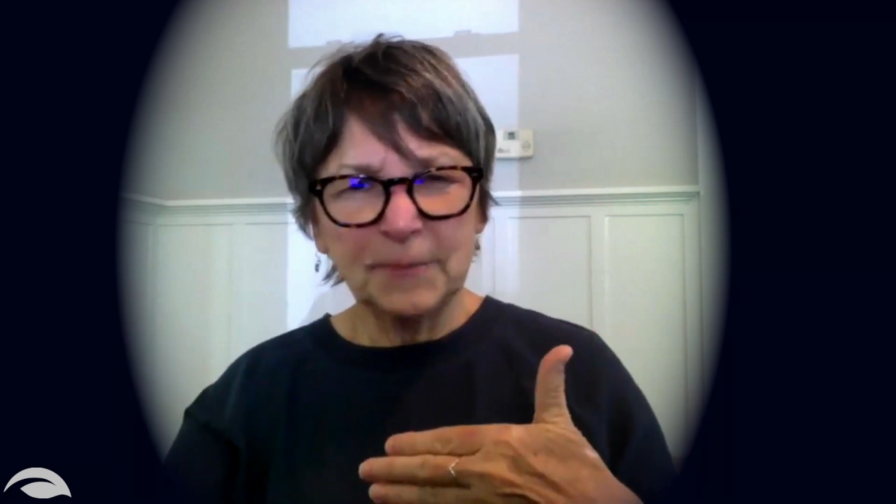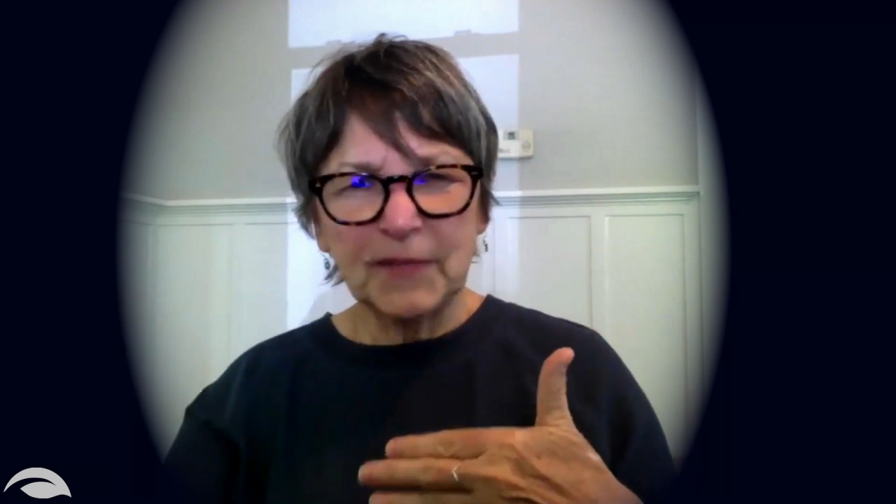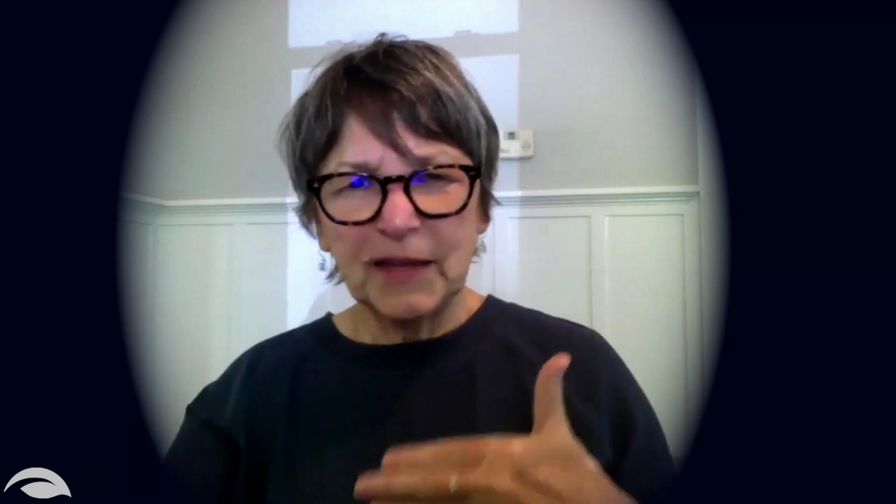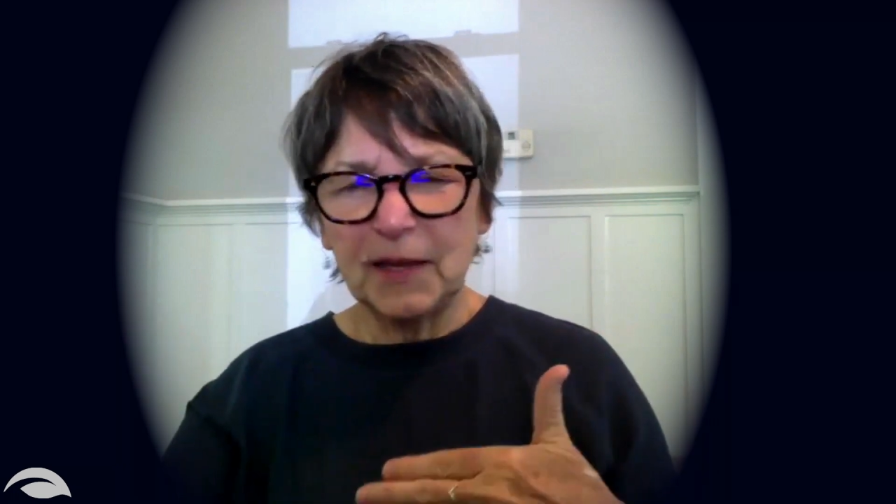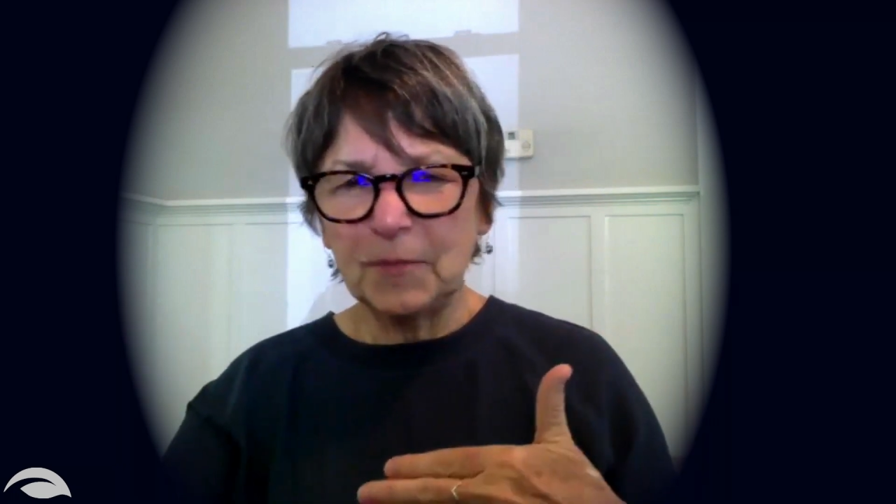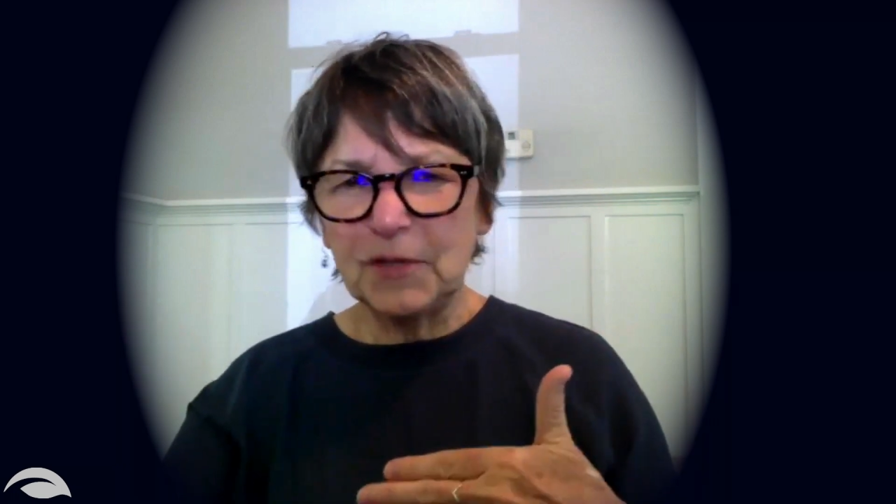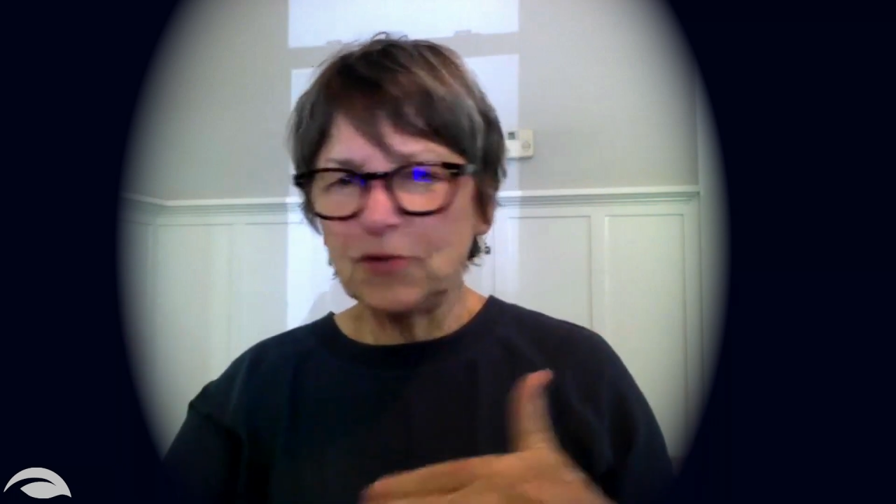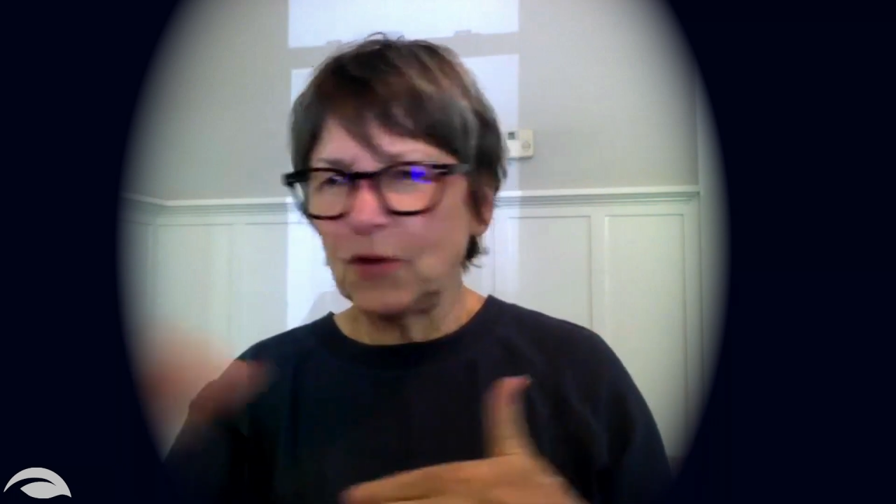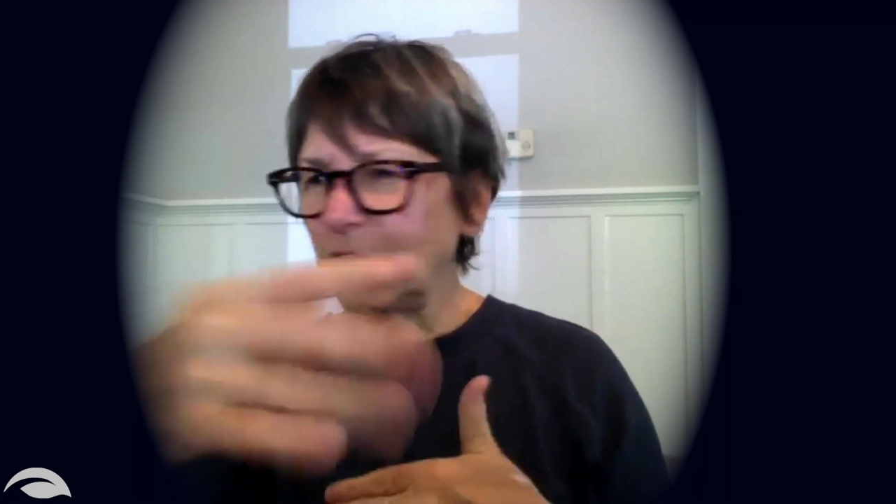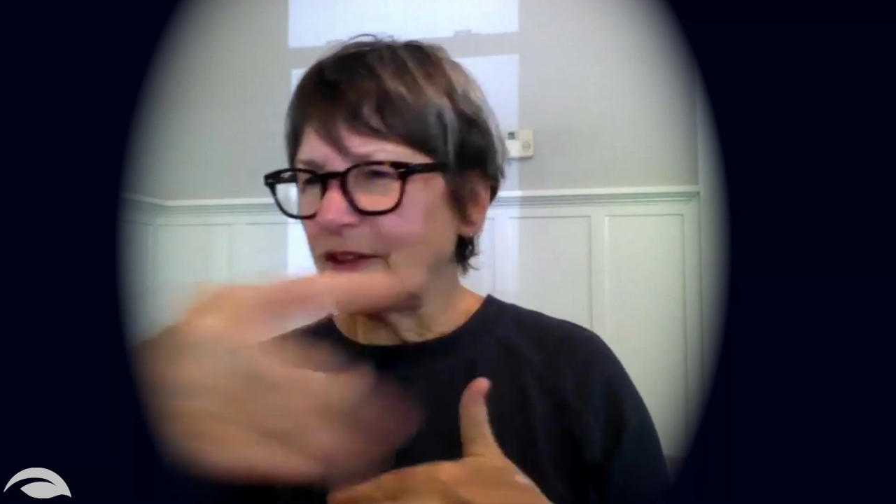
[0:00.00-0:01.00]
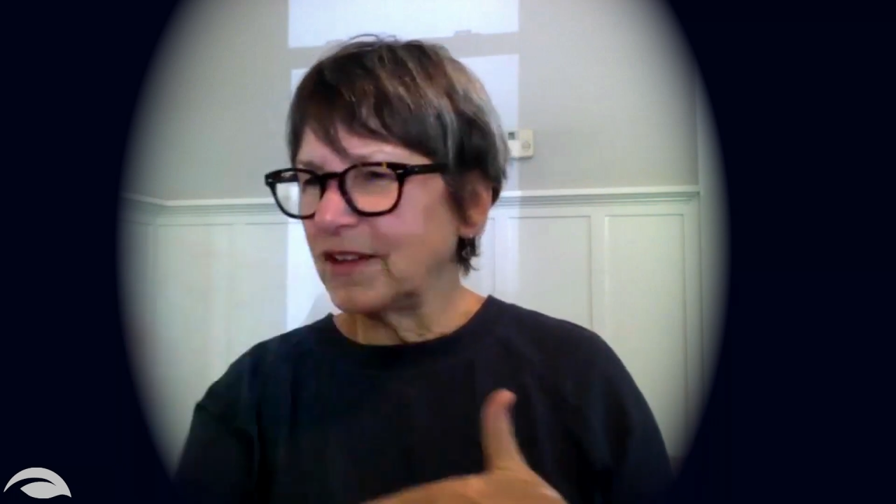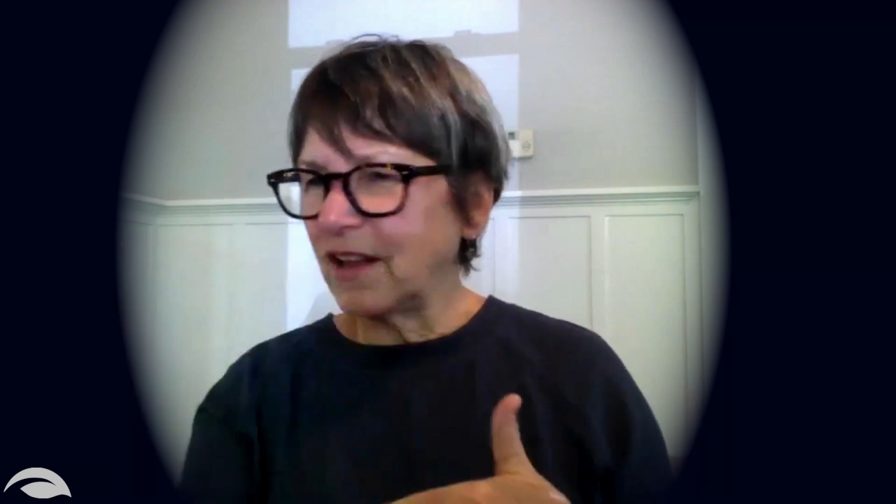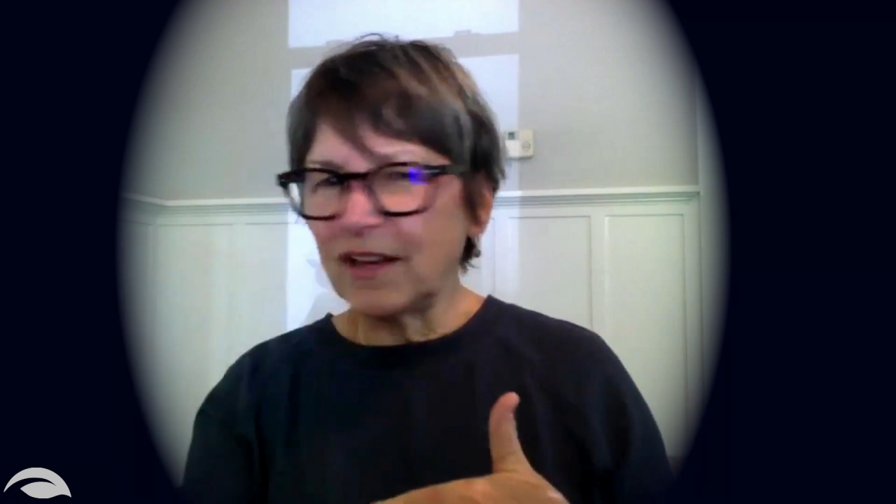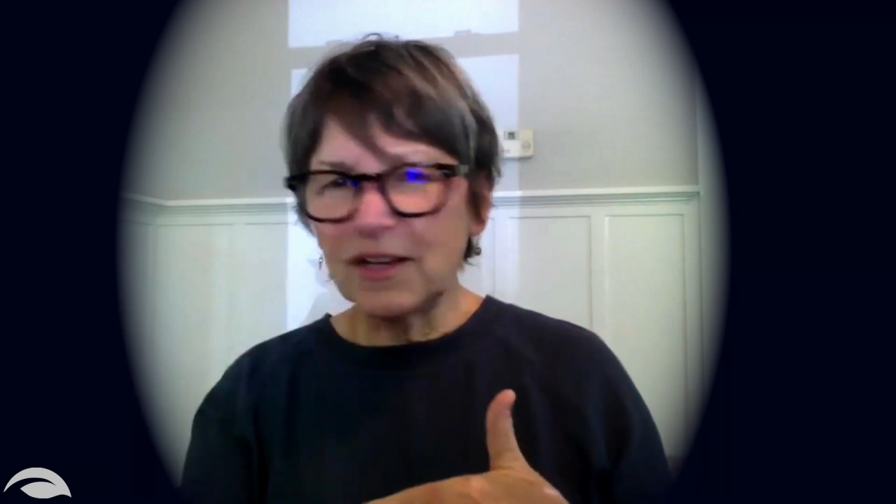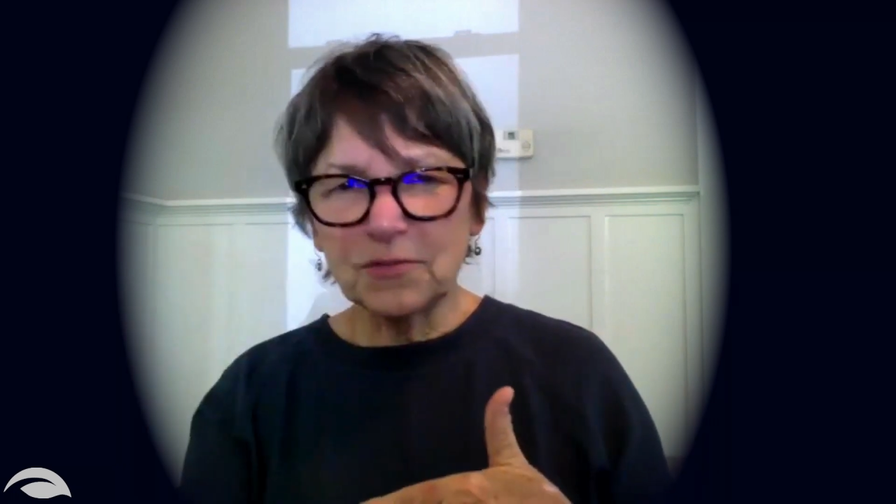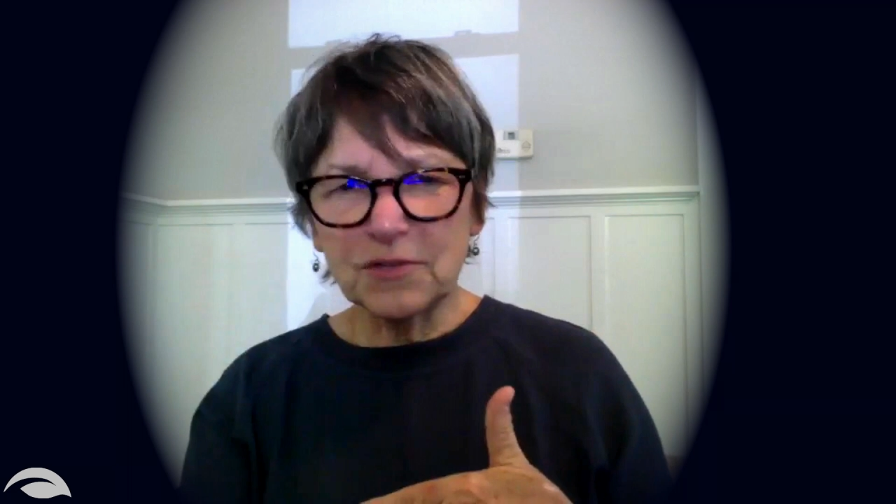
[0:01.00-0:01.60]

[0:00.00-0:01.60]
in between where the delegates